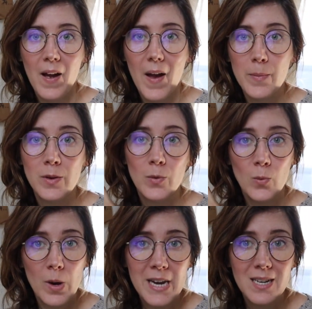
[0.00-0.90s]
I'm gonna
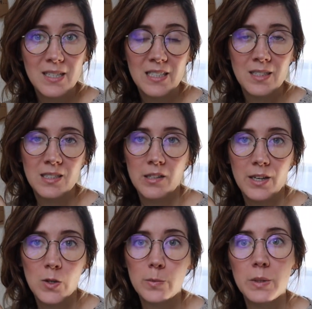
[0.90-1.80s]
wait until
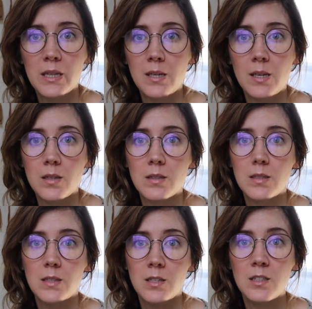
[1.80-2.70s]
I open
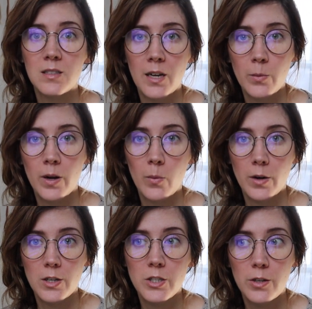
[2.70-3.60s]
these to decide what I
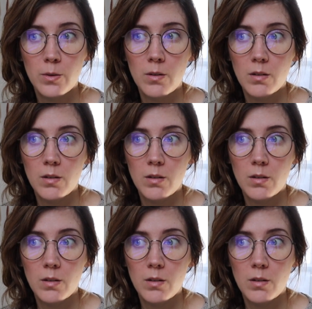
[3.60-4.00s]
want to do.